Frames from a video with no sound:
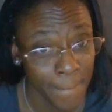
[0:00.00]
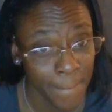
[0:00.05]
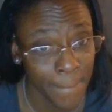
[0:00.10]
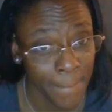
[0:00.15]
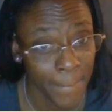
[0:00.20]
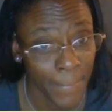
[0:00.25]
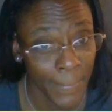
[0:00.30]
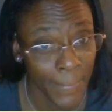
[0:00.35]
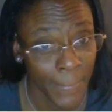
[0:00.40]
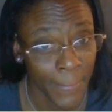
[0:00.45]

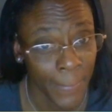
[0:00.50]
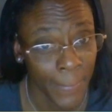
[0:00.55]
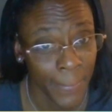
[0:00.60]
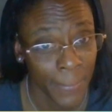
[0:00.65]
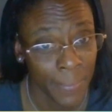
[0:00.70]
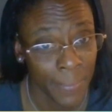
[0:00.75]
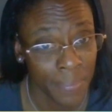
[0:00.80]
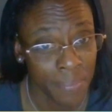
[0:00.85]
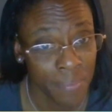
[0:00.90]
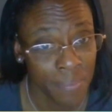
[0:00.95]

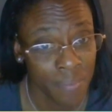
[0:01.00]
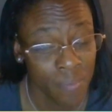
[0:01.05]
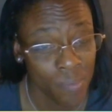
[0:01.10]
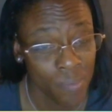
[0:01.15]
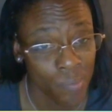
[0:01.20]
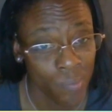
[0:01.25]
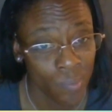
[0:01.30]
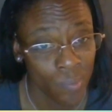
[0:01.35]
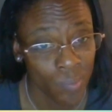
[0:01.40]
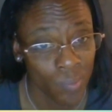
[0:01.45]

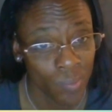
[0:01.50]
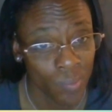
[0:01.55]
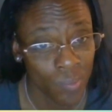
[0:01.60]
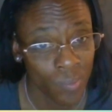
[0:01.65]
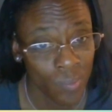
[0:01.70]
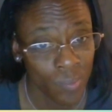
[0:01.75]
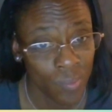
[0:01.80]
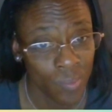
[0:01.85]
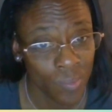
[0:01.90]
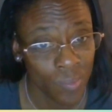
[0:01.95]

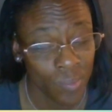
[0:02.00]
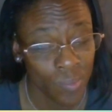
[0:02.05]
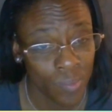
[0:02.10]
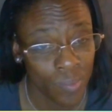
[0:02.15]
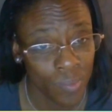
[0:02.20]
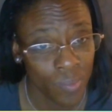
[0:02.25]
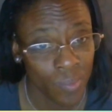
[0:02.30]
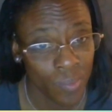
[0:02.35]
(silence)